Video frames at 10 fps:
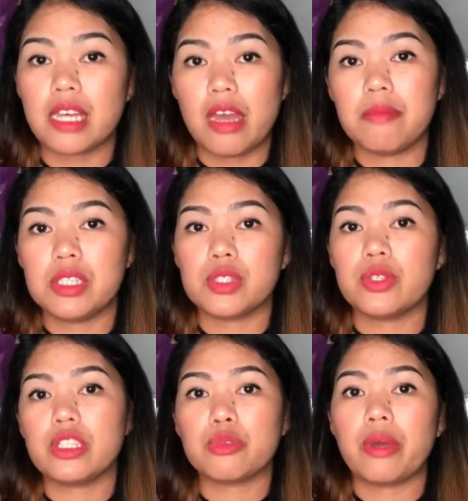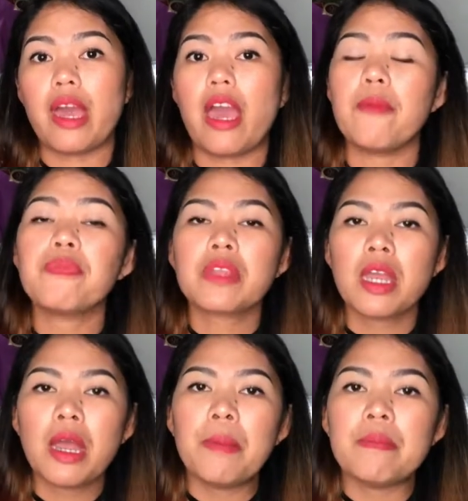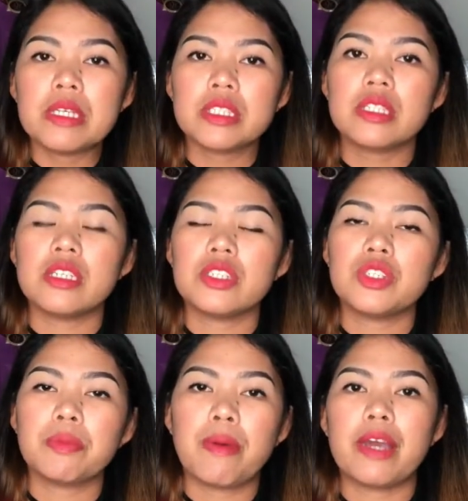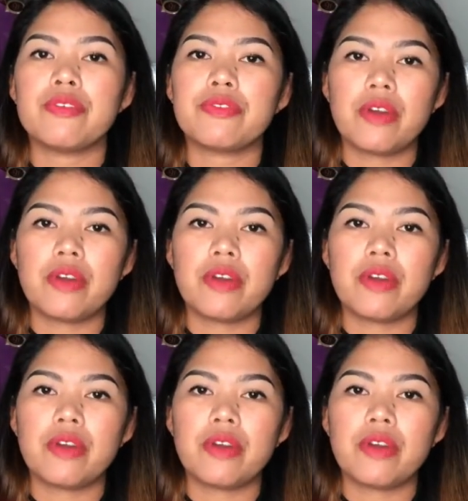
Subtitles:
sa amin. So that's why I messaged my